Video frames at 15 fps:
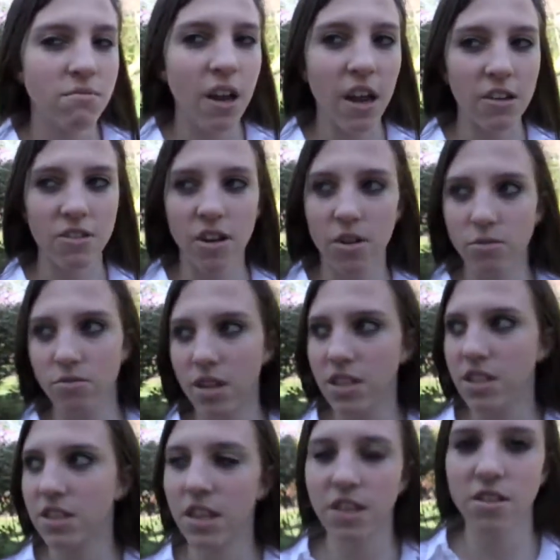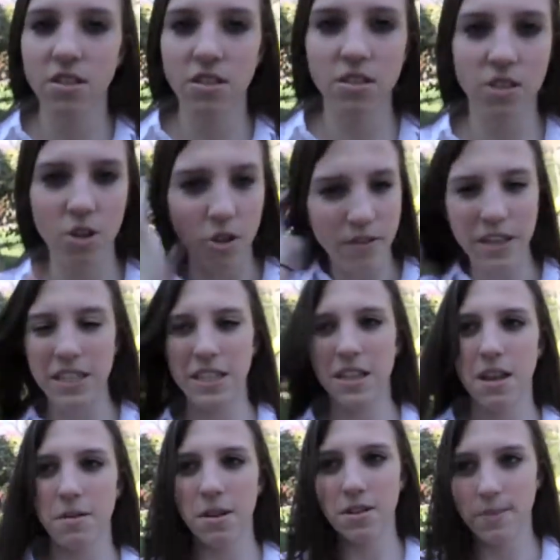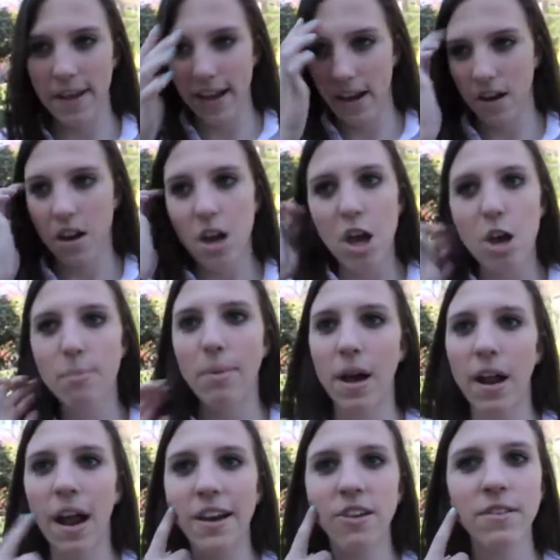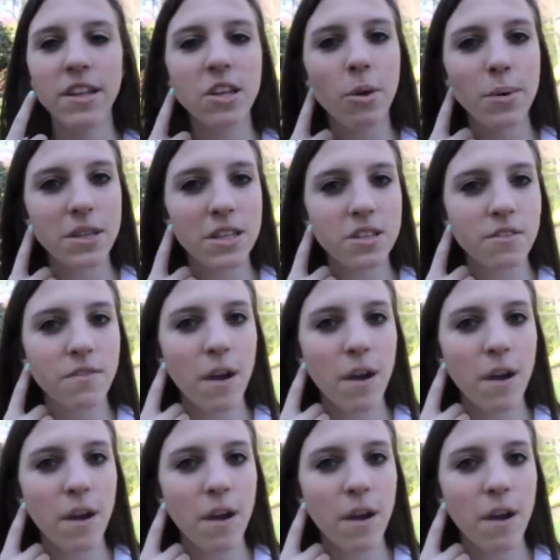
I don't know, it's just like you, you don't really see them because of my hair, but I don't really know where these are